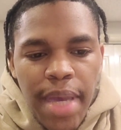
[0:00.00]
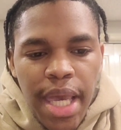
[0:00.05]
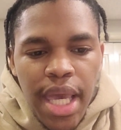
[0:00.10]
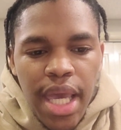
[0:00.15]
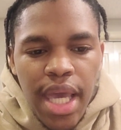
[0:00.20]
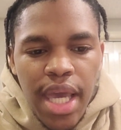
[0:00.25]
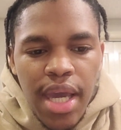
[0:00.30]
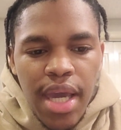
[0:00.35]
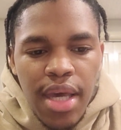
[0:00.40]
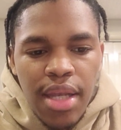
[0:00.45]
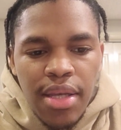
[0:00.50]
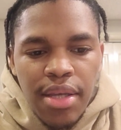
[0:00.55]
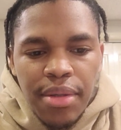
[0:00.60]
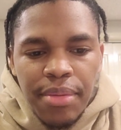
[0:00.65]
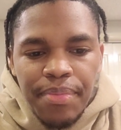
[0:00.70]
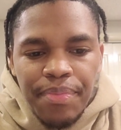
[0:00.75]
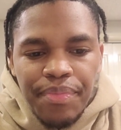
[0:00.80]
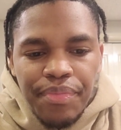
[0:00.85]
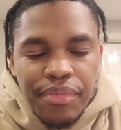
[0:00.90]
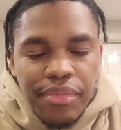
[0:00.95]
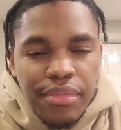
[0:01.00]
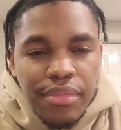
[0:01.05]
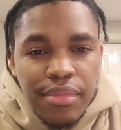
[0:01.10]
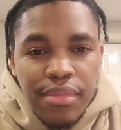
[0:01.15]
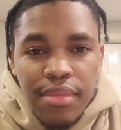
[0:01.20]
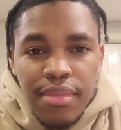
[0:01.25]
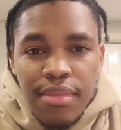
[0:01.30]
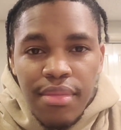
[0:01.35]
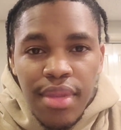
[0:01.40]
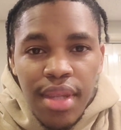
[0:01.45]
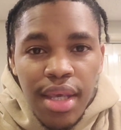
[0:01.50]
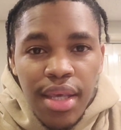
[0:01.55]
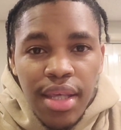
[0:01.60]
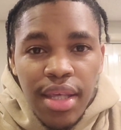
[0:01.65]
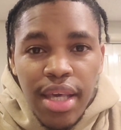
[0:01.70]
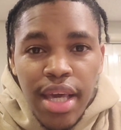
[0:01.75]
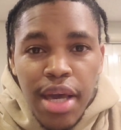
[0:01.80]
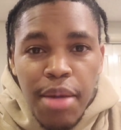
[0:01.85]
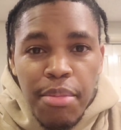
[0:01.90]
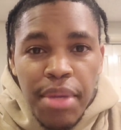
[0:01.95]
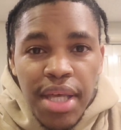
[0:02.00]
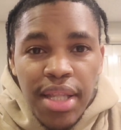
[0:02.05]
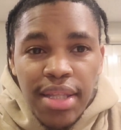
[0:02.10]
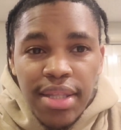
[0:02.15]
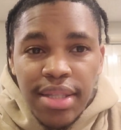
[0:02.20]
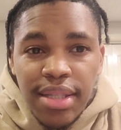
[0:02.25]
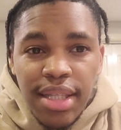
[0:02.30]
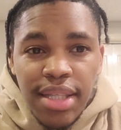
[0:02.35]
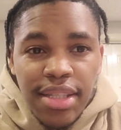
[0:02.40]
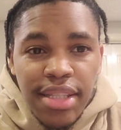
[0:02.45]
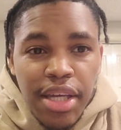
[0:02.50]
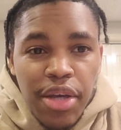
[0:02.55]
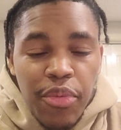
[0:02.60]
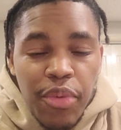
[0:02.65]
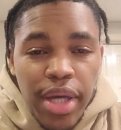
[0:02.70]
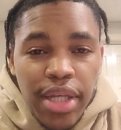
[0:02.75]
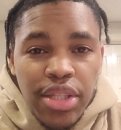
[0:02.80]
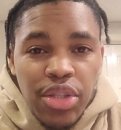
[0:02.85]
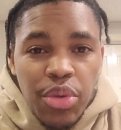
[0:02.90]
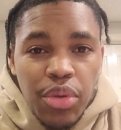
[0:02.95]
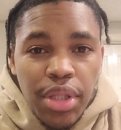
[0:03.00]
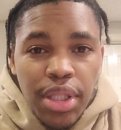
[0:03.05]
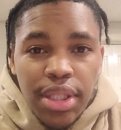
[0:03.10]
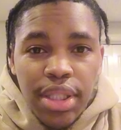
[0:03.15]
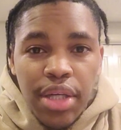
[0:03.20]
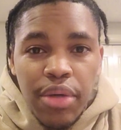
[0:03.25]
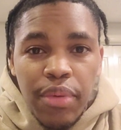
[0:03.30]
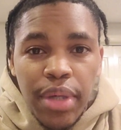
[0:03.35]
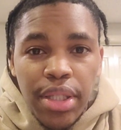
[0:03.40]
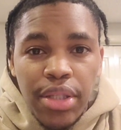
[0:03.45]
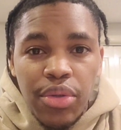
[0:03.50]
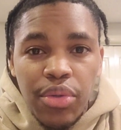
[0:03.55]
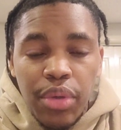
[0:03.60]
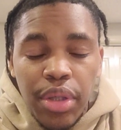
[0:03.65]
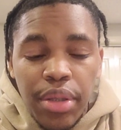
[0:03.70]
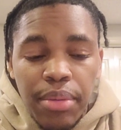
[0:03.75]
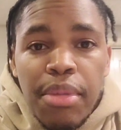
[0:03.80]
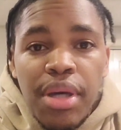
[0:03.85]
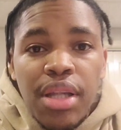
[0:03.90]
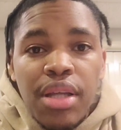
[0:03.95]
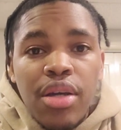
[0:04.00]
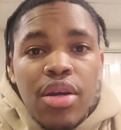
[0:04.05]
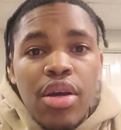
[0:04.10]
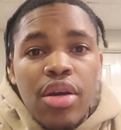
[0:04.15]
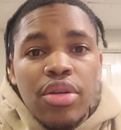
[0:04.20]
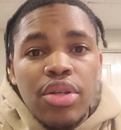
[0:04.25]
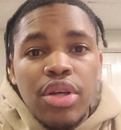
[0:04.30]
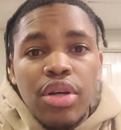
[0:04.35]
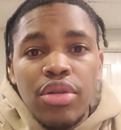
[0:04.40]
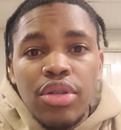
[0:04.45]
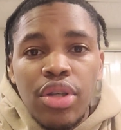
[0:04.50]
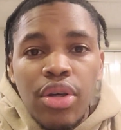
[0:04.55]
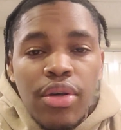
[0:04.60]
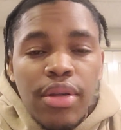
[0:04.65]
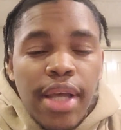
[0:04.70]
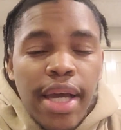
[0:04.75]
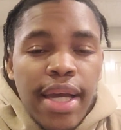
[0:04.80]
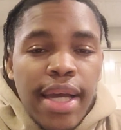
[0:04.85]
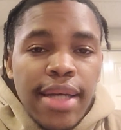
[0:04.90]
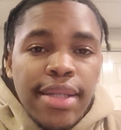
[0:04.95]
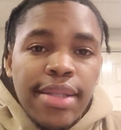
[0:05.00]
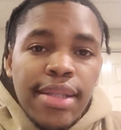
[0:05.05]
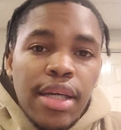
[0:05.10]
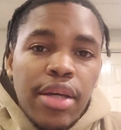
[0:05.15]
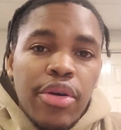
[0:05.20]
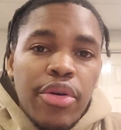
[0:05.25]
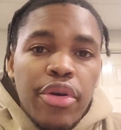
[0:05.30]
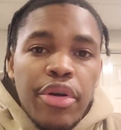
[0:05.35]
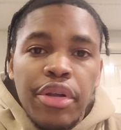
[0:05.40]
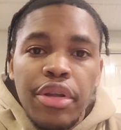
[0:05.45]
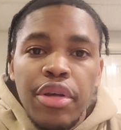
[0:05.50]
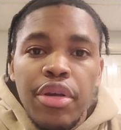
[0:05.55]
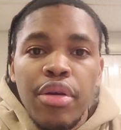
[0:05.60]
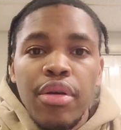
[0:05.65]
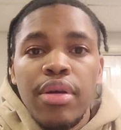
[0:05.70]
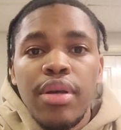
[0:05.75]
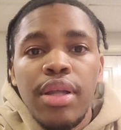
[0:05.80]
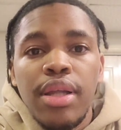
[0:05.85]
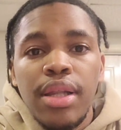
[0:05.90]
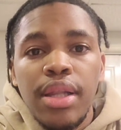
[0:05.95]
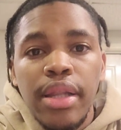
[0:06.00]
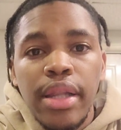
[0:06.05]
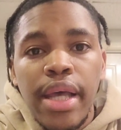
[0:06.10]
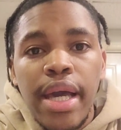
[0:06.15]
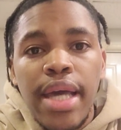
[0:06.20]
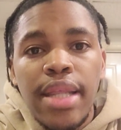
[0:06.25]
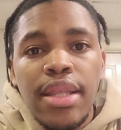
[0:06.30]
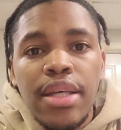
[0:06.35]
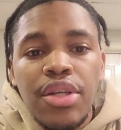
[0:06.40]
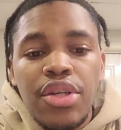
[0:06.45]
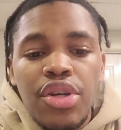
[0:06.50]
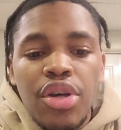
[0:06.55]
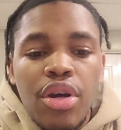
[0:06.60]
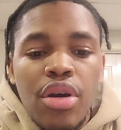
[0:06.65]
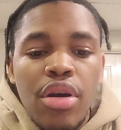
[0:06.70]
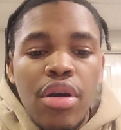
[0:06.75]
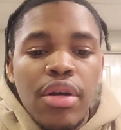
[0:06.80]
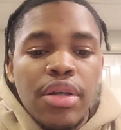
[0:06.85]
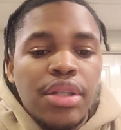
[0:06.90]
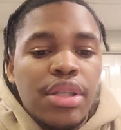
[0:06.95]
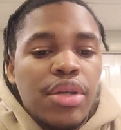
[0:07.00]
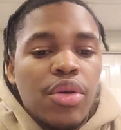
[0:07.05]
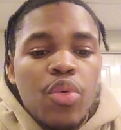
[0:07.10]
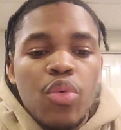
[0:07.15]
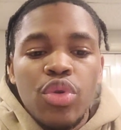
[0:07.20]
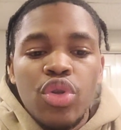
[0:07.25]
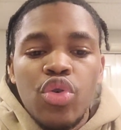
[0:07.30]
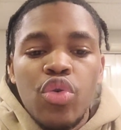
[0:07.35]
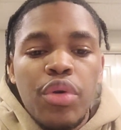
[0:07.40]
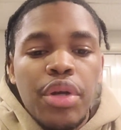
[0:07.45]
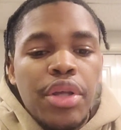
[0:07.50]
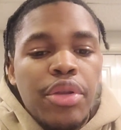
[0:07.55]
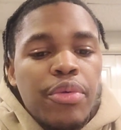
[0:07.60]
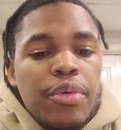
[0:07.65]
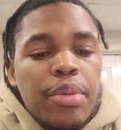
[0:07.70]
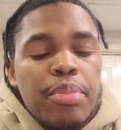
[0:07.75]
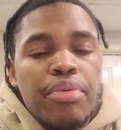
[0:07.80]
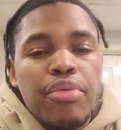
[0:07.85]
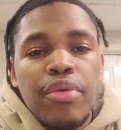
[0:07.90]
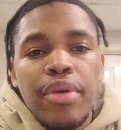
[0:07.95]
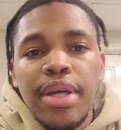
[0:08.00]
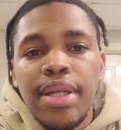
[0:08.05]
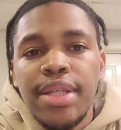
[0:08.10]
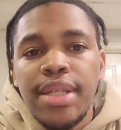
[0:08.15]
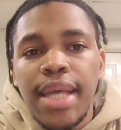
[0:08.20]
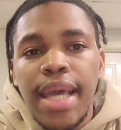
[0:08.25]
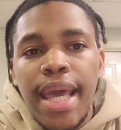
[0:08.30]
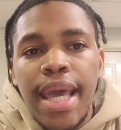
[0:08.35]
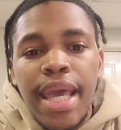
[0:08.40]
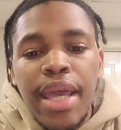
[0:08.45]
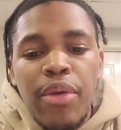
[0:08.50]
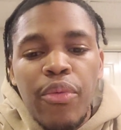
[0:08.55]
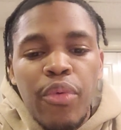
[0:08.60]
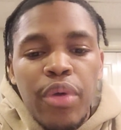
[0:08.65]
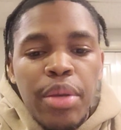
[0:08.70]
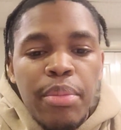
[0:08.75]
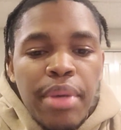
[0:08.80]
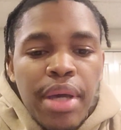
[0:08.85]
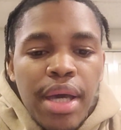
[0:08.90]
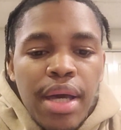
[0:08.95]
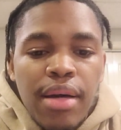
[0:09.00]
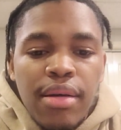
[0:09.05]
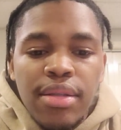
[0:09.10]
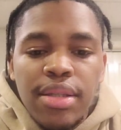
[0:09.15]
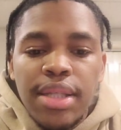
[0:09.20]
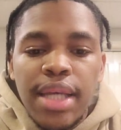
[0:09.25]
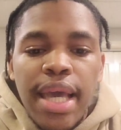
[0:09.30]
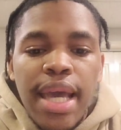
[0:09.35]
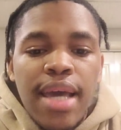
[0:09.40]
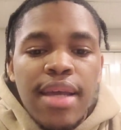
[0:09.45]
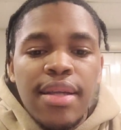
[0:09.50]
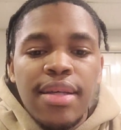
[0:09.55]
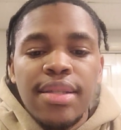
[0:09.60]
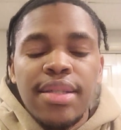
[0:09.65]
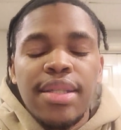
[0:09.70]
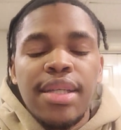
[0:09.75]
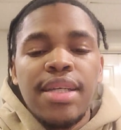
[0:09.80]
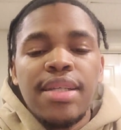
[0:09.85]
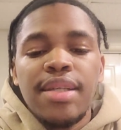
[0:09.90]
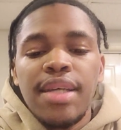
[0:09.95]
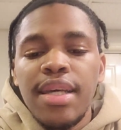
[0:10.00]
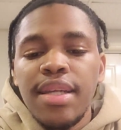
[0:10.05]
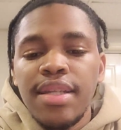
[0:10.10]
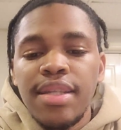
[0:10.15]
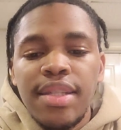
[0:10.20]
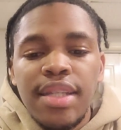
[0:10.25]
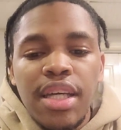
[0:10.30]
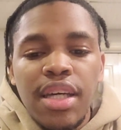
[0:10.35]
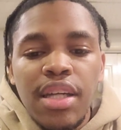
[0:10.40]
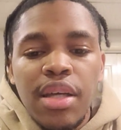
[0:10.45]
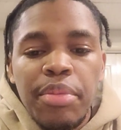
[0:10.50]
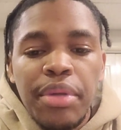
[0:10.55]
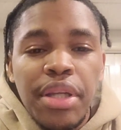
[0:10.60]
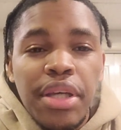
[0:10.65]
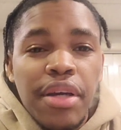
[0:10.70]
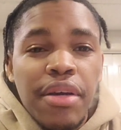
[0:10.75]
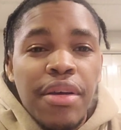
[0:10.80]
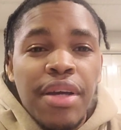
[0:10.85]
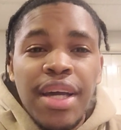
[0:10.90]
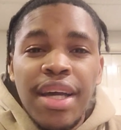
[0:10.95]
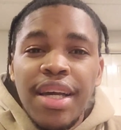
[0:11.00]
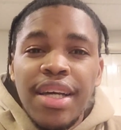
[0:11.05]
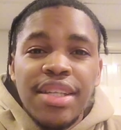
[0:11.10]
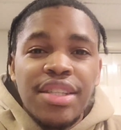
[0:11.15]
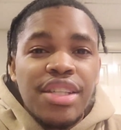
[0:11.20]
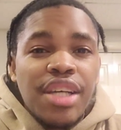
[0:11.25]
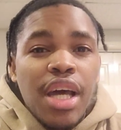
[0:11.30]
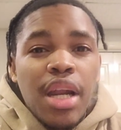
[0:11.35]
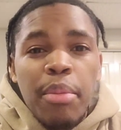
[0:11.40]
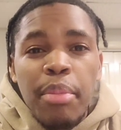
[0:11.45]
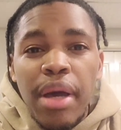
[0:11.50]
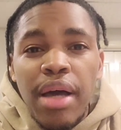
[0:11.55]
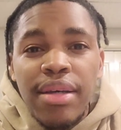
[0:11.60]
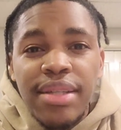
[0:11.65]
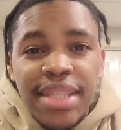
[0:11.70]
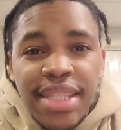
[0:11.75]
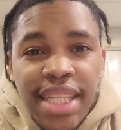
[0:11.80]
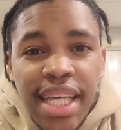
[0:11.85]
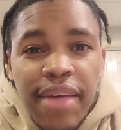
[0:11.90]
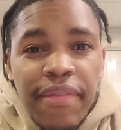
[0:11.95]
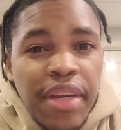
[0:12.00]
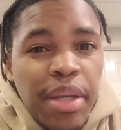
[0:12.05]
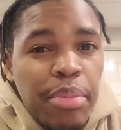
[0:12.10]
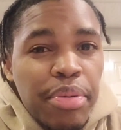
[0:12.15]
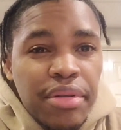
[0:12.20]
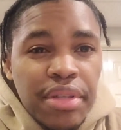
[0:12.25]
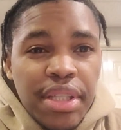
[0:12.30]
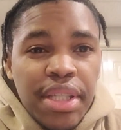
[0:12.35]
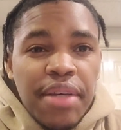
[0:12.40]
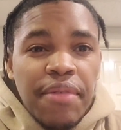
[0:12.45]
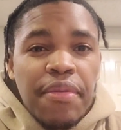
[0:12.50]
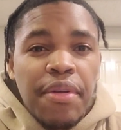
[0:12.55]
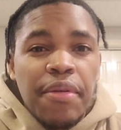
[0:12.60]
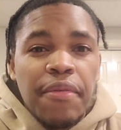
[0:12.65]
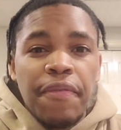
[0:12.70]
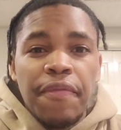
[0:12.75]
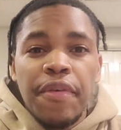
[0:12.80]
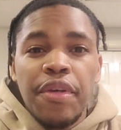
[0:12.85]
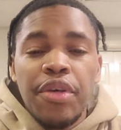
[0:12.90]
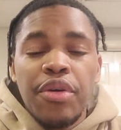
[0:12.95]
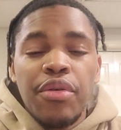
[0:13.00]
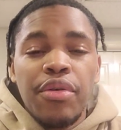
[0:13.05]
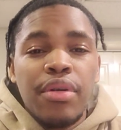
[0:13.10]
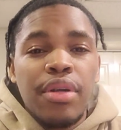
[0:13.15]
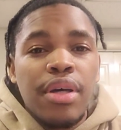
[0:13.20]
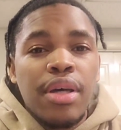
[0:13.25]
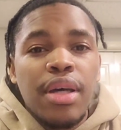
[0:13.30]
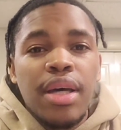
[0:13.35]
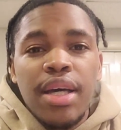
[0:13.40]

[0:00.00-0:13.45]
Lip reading: And yeah, man, let's get right to it. Let's get right to it. Miller Cardoso, like I said earlier, led the charge. 23 points, 8 rebounds, had an assist and a steal up in there. Shot about 70% from the field.